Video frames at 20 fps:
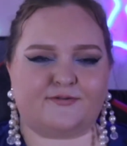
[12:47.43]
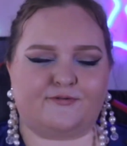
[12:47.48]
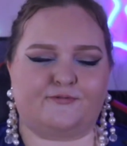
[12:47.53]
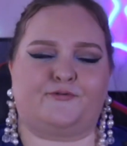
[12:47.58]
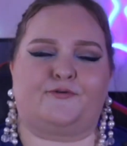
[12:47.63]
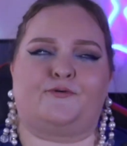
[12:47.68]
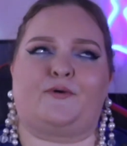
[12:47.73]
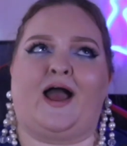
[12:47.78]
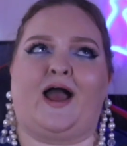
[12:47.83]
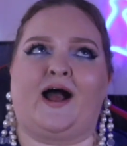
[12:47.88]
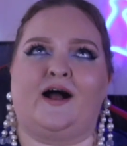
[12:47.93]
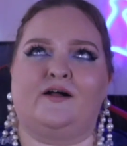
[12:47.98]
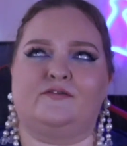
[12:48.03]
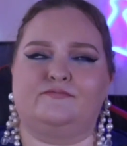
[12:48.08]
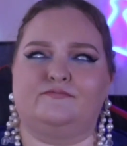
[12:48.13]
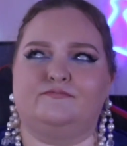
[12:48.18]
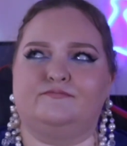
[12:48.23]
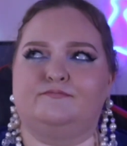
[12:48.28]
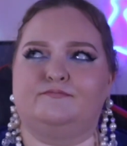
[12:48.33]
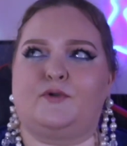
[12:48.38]
throughout
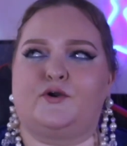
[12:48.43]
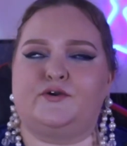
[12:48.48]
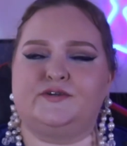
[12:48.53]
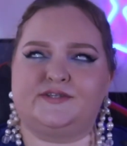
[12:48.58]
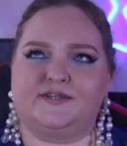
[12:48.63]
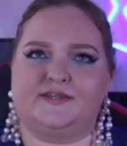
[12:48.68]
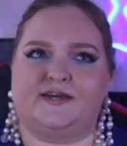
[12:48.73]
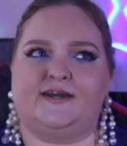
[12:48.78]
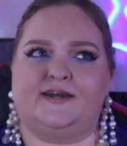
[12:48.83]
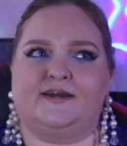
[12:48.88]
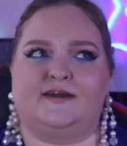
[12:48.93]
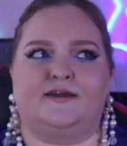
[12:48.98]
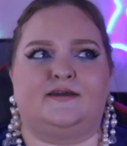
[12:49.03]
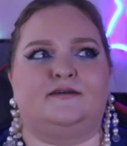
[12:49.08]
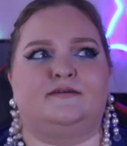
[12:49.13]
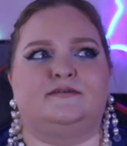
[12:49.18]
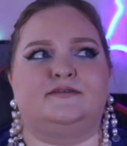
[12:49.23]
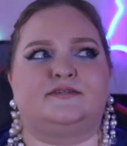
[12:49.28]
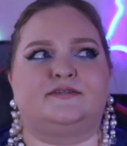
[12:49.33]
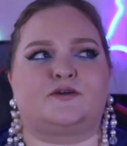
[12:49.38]
most of
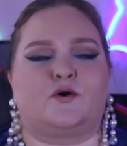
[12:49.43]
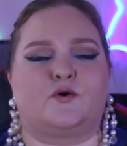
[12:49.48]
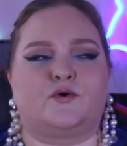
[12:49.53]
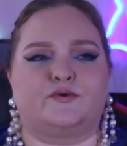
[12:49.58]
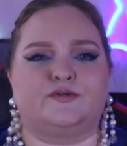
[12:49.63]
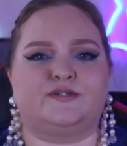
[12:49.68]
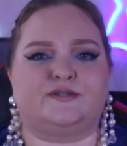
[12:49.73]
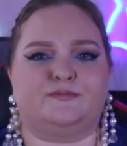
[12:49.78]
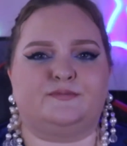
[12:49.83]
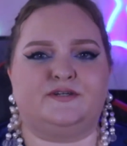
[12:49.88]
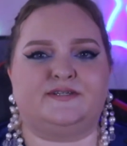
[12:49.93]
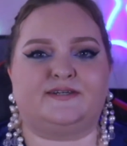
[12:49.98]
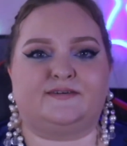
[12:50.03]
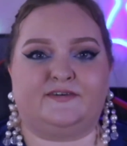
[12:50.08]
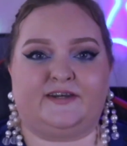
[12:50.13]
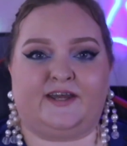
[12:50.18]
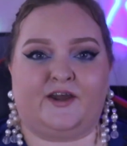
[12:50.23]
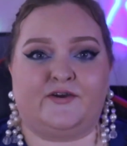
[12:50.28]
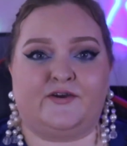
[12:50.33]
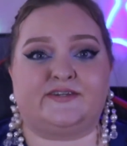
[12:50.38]
their songs and music
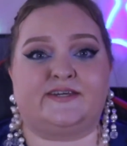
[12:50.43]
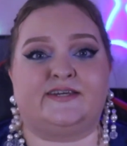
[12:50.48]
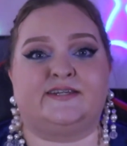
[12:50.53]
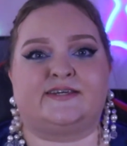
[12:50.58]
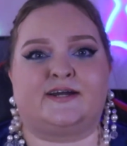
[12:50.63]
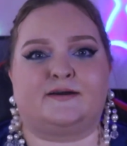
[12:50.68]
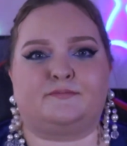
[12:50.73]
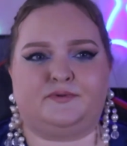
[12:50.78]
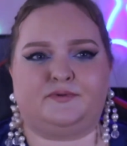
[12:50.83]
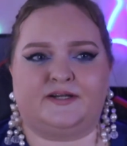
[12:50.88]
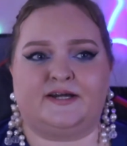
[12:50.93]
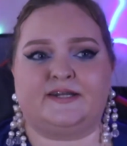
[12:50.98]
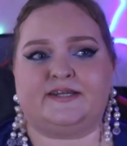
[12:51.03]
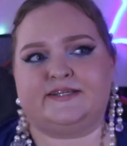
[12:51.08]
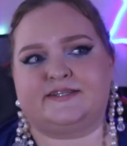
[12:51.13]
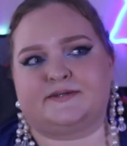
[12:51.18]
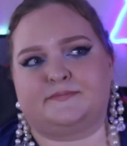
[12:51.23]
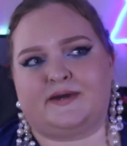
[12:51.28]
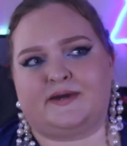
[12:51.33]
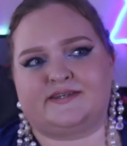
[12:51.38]
videos is that blood
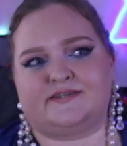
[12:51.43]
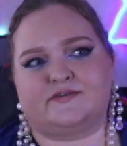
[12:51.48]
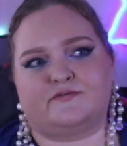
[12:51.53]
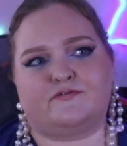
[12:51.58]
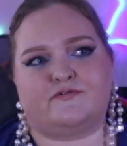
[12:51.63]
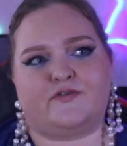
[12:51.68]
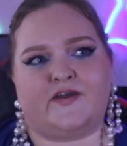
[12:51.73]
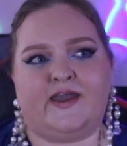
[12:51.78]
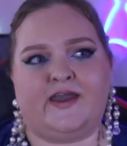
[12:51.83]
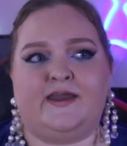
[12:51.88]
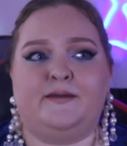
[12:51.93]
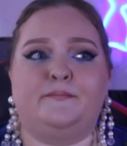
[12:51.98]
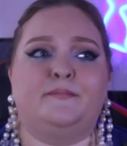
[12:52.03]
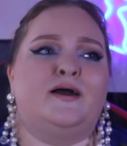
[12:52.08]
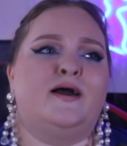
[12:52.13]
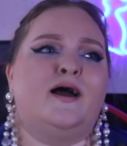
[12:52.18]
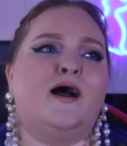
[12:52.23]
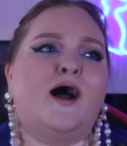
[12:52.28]
is a massive theme.